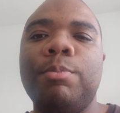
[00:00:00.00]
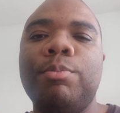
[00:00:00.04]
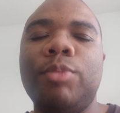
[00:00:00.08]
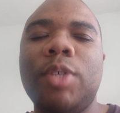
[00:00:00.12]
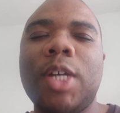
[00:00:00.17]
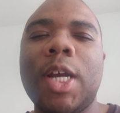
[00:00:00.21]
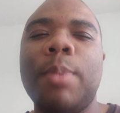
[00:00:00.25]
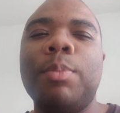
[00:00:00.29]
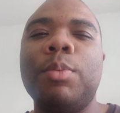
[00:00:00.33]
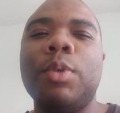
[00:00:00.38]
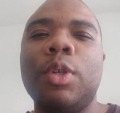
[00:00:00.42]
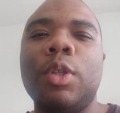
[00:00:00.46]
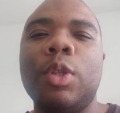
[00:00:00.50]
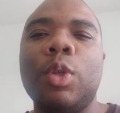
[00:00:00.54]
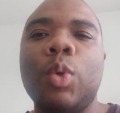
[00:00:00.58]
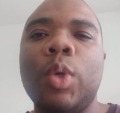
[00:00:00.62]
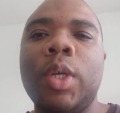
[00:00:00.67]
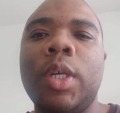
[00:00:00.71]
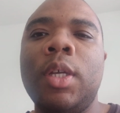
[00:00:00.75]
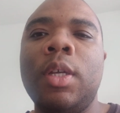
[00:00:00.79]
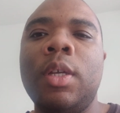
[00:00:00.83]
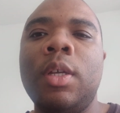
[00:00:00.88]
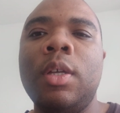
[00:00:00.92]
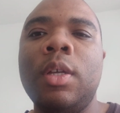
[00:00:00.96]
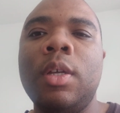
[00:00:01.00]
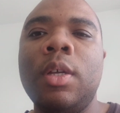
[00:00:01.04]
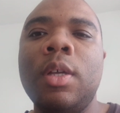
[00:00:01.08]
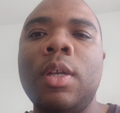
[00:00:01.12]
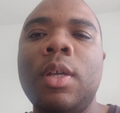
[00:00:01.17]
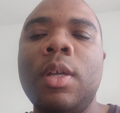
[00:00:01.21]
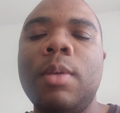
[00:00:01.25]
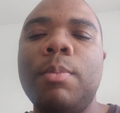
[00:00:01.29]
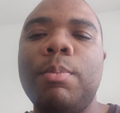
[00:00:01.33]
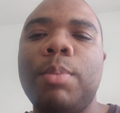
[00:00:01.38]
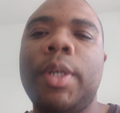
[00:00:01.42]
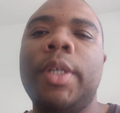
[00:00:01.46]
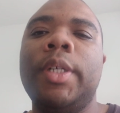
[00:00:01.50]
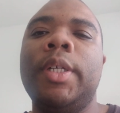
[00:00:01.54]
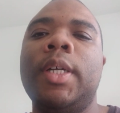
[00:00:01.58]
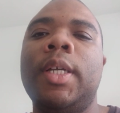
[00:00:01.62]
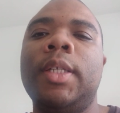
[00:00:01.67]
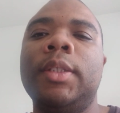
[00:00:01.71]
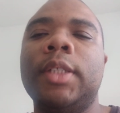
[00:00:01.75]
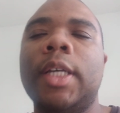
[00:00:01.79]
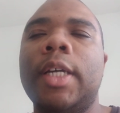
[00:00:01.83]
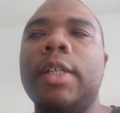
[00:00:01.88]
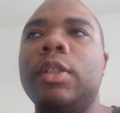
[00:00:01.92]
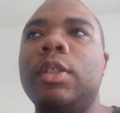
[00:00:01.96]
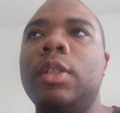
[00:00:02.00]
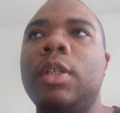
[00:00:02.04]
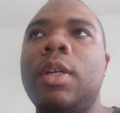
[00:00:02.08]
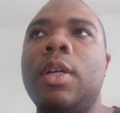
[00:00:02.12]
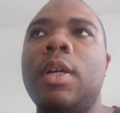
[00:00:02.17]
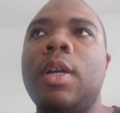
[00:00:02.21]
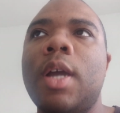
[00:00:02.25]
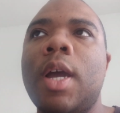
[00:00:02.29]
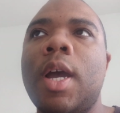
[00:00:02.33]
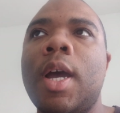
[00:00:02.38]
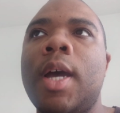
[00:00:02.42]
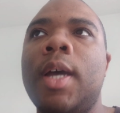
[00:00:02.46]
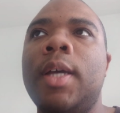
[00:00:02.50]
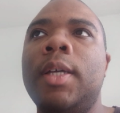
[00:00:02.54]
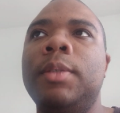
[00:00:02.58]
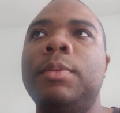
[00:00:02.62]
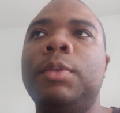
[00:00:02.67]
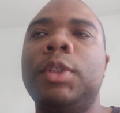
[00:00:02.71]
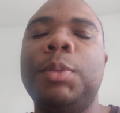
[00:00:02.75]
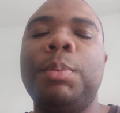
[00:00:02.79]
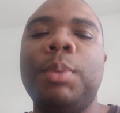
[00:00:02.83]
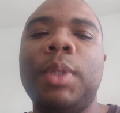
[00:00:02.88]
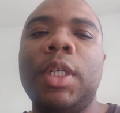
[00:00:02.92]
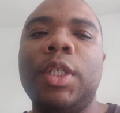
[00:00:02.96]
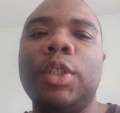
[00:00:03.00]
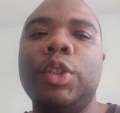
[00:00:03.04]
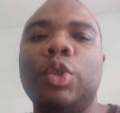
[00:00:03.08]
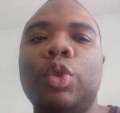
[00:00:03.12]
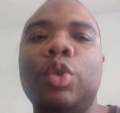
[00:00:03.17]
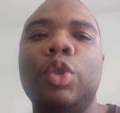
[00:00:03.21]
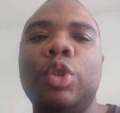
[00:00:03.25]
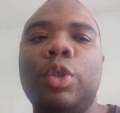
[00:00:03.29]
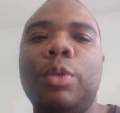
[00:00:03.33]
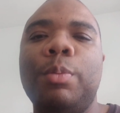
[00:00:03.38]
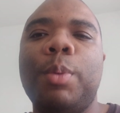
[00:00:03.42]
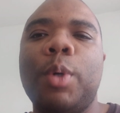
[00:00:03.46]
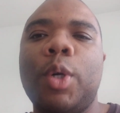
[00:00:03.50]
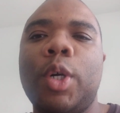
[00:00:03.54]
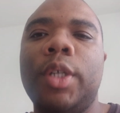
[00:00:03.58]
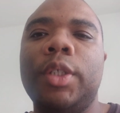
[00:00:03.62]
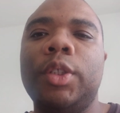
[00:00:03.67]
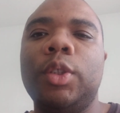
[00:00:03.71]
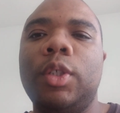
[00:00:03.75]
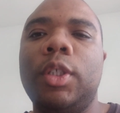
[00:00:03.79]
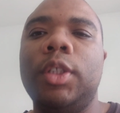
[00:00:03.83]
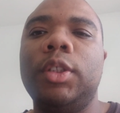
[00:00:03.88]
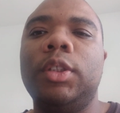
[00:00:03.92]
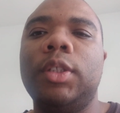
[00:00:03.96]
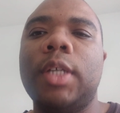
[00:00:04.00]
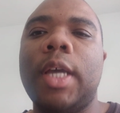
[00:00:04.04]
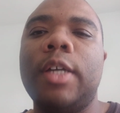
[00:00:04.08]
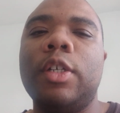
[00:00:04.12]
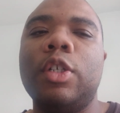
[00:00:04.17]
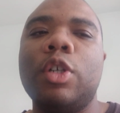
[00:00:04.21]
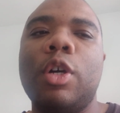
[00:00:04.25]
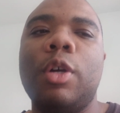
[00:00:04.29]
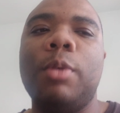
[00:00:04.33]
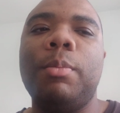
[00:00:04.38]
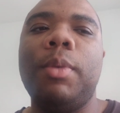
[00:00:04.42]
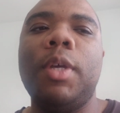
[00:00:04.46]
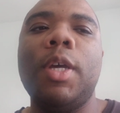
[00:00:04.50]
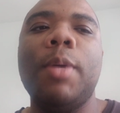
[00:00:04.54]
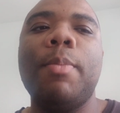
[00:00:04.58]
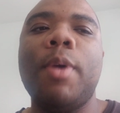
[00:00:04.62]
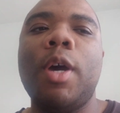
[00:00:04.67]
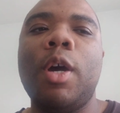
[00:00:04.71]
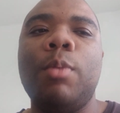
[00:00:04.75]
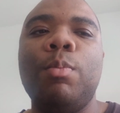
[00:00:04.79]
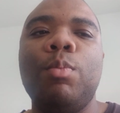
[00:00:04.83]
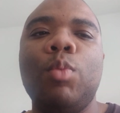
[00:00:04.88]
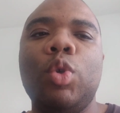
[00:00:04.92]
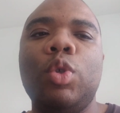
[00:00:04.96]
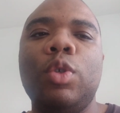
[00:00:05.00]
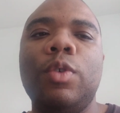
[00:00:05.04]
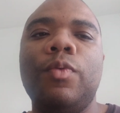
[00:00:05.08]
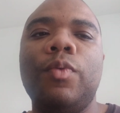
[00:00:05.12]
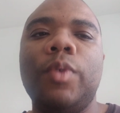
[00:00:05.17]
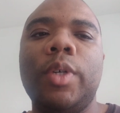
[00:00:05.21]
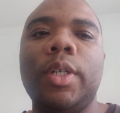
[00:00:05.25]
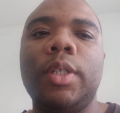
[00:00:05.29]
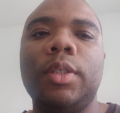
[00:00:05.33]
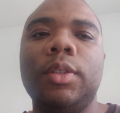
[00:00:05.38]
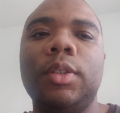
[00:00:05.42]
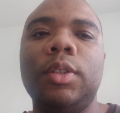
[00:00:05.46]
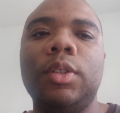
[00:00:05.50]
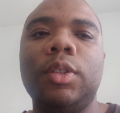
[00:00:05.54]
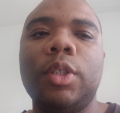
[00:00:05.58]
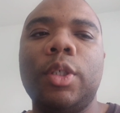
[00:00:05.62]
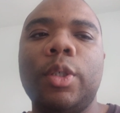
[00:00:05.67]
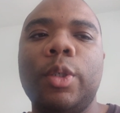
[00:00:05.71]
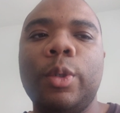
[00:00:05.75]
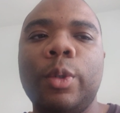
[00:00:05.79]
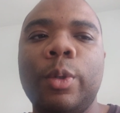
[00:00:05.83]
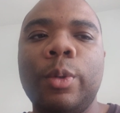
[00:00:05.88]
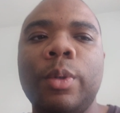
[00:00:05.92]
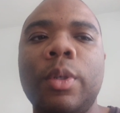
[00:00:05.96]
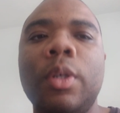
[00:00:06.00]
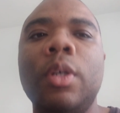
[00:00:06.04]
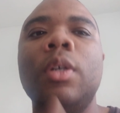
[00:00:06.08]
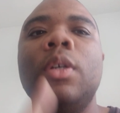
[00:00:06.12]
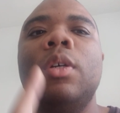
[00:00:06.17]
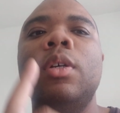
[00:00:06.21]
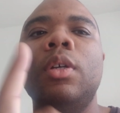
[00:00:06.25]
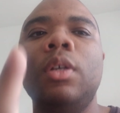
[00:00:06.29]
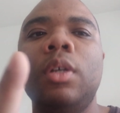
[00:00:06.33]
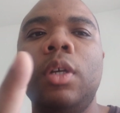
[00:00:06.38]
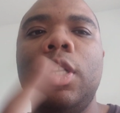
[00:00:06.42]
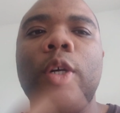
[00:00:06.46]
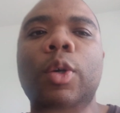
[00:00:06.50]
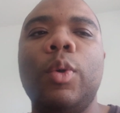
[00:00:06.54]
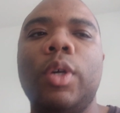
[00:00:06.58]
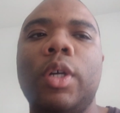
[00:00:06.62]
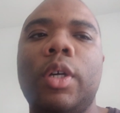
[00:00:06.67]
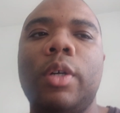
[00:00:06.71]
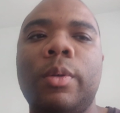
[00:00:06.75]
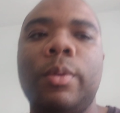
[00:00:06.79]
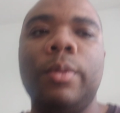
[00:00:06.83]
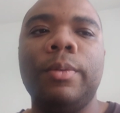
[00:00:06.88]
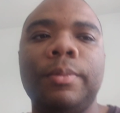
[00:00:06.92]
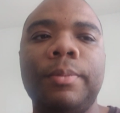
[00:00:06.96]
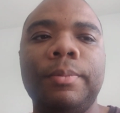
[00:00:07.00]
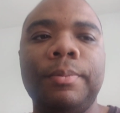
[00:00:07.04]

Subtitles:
chapter 3, but it's actually I split into two parts, so this is actually going to be about mutual funds. So here we go.